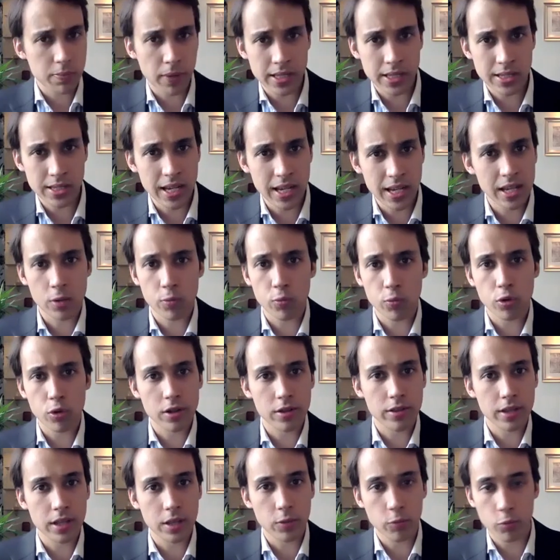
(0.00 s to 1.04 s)
P A T take, and what
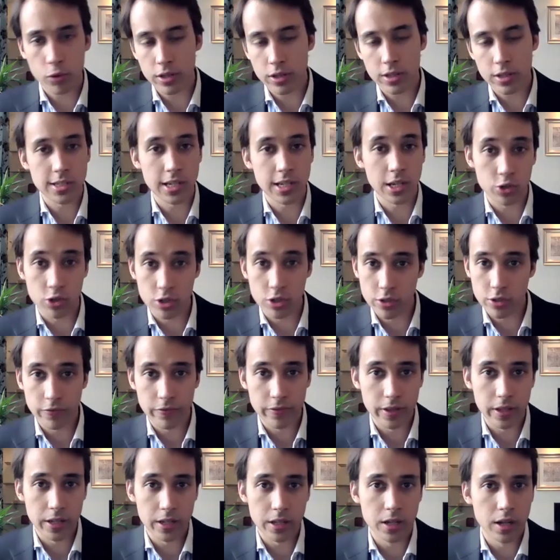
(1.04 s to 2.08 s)
are the what are the sections
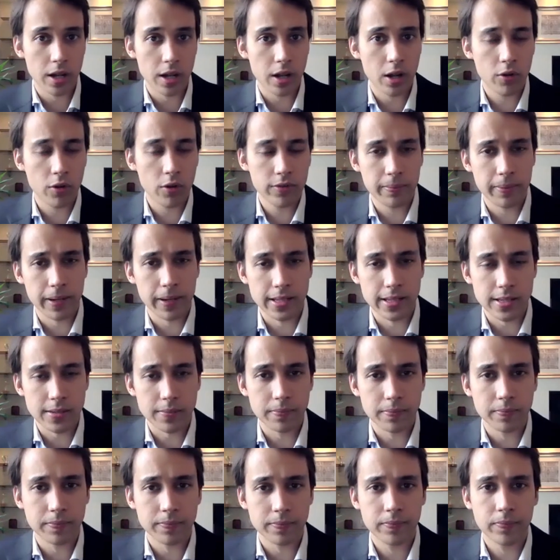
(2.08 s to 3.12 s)
of the uh, of the P A T?
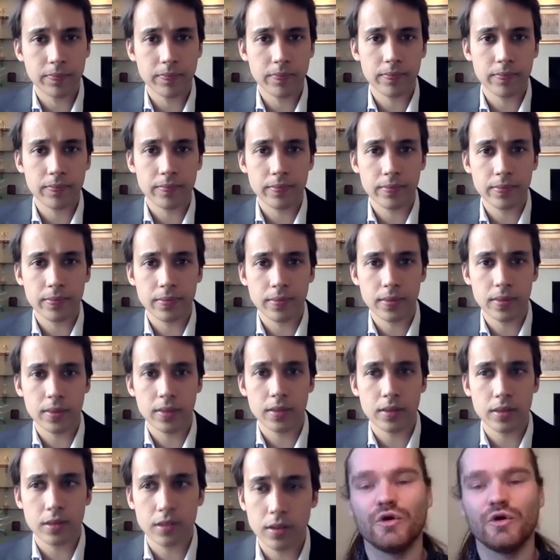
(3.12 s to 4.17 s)

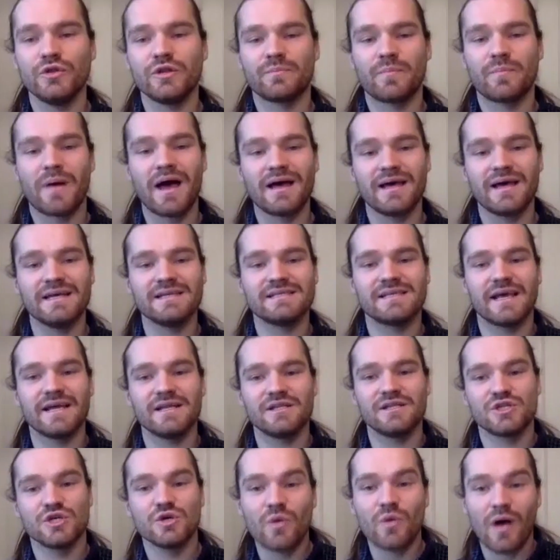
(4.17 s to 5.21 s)
So the P A T is a
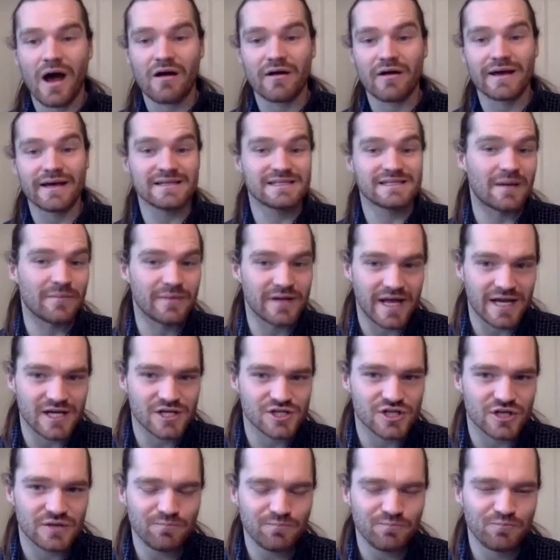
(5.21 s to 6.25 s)
two-hour
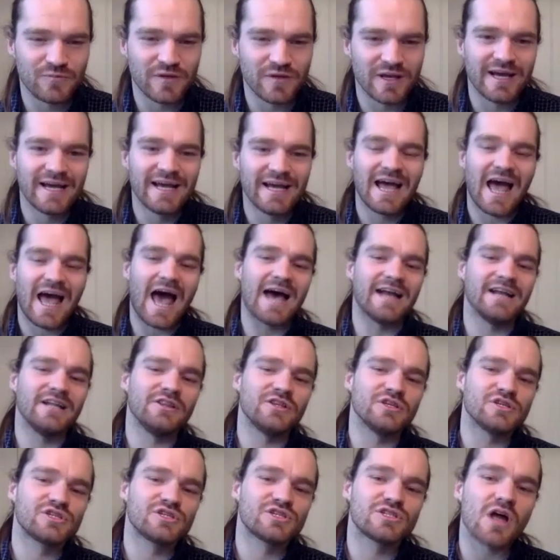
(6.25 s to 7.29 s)
examination, and
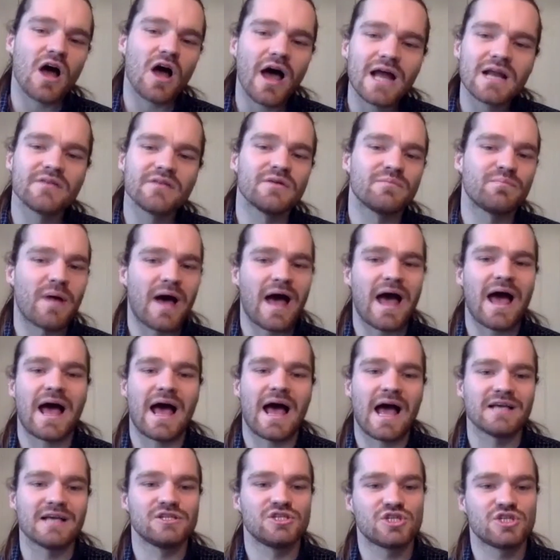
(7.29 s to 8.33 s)
the style of the P A T
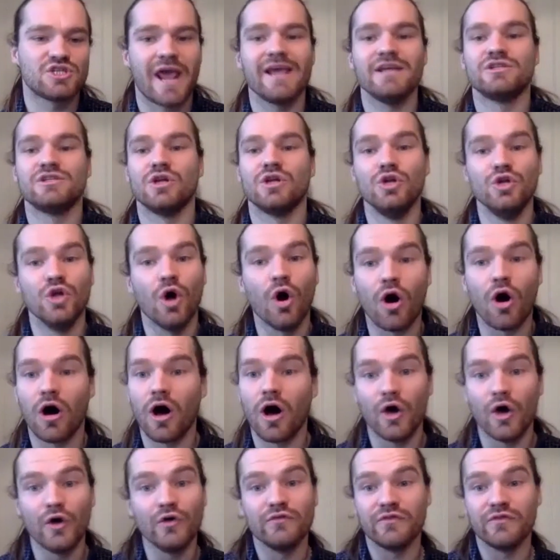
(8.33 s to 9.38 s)
has changed a lot
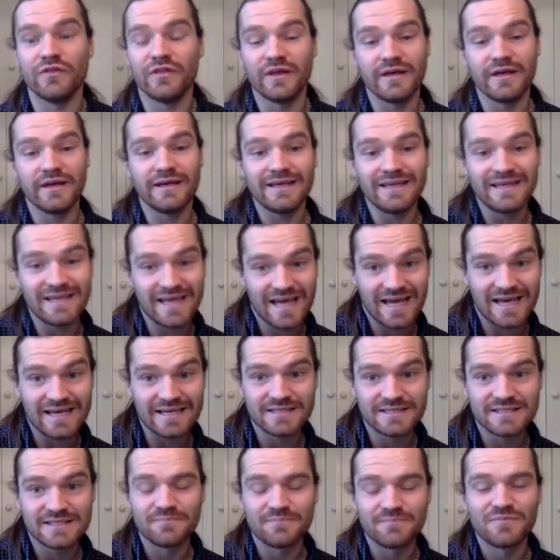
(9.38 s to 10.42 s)
over the
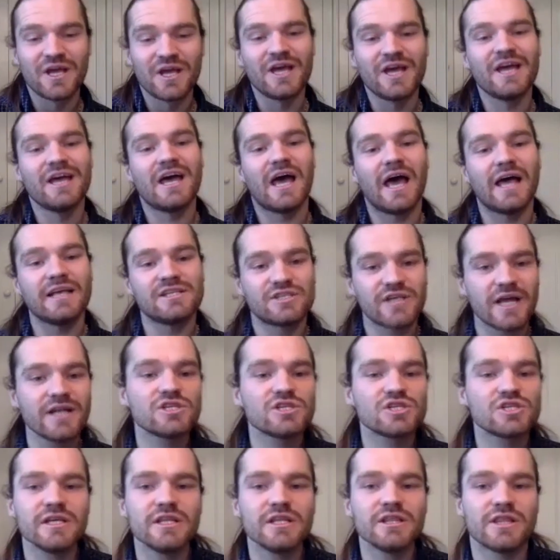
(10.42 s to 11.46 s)
years.
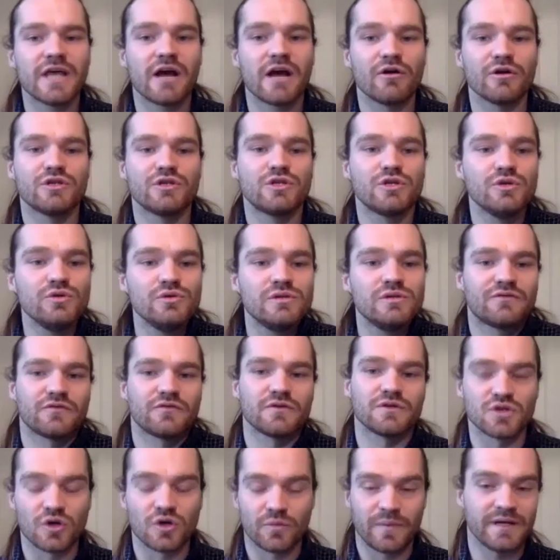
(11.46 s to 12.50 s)
Essentially, there are two
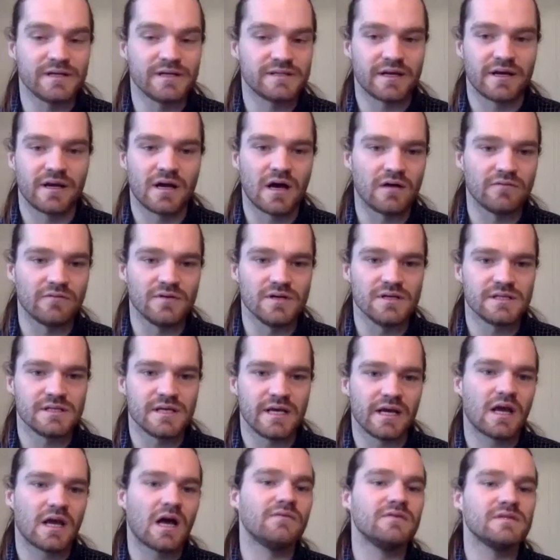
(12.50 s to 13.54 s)
different topics it covers.
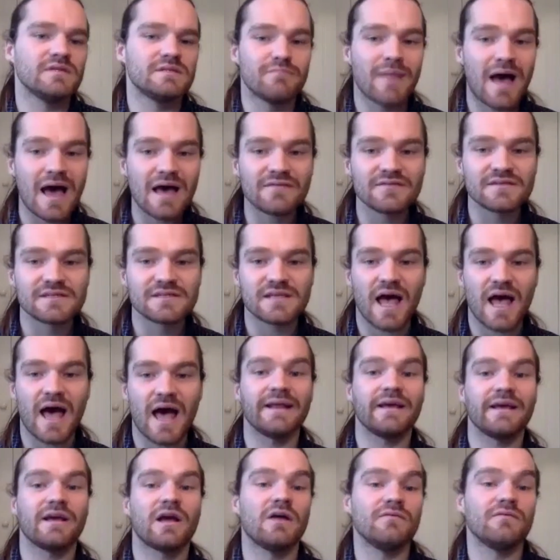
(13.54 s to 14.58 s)
It covers maths and
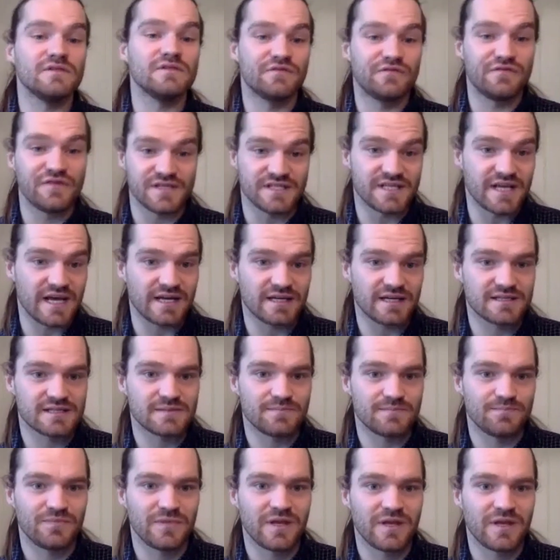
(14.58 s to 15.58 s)
it covers physics.